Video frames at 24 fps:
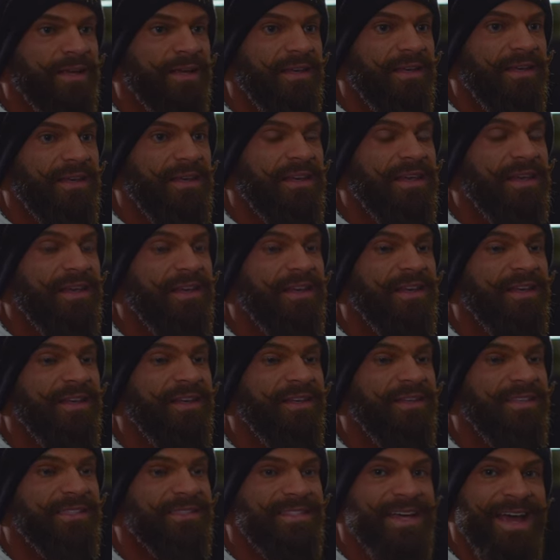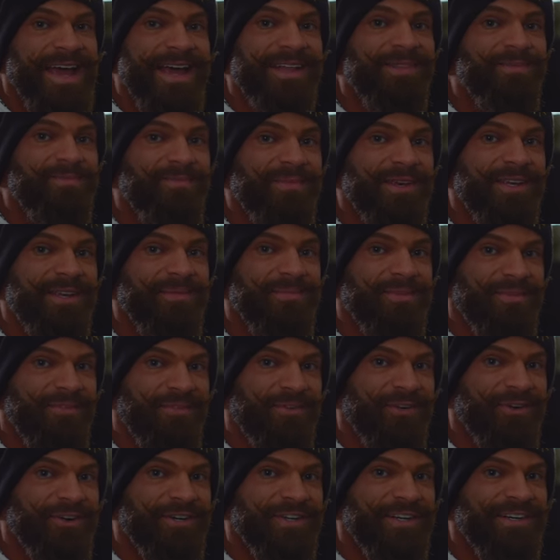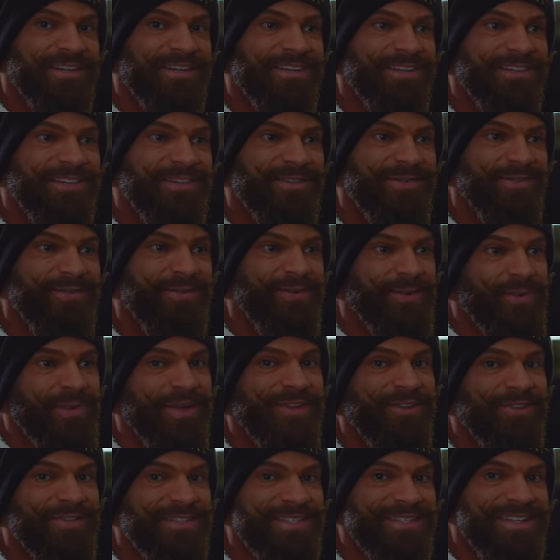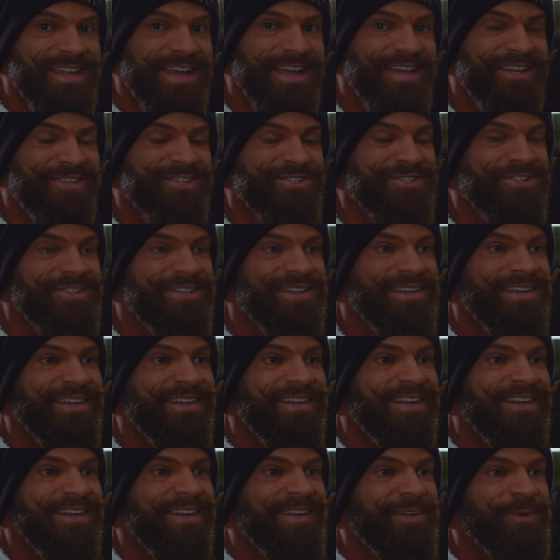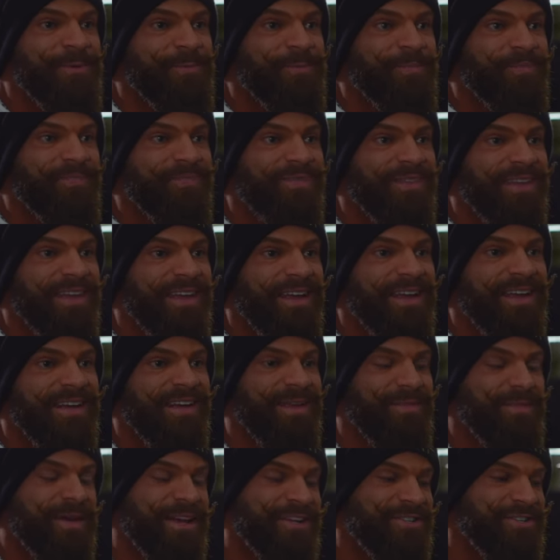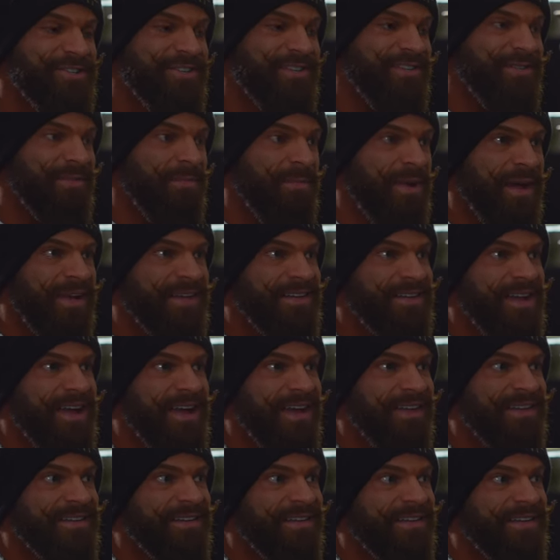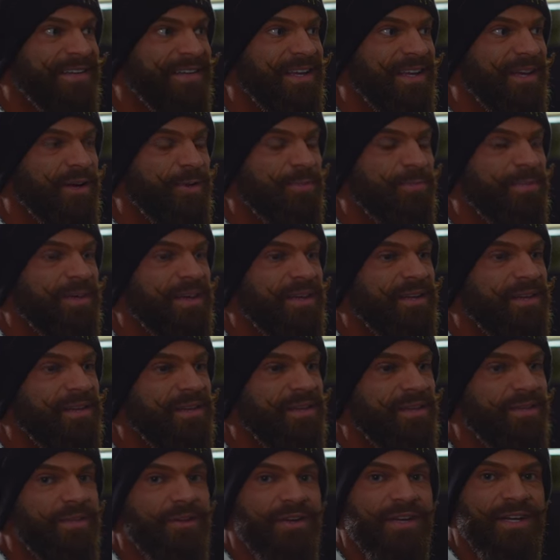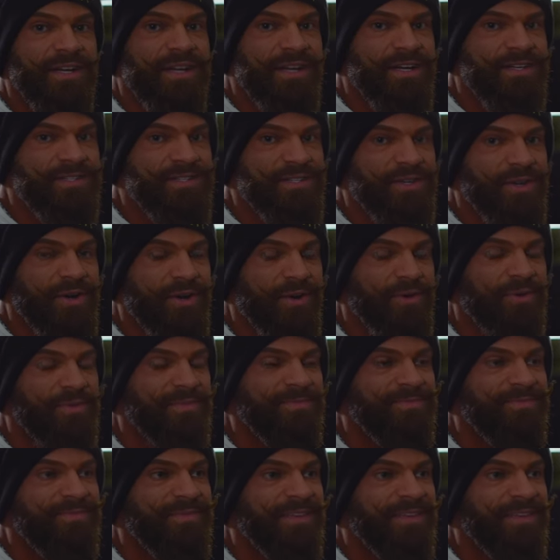He tanned me before we went on stage. And imagine, my dad, he competed 30 years ago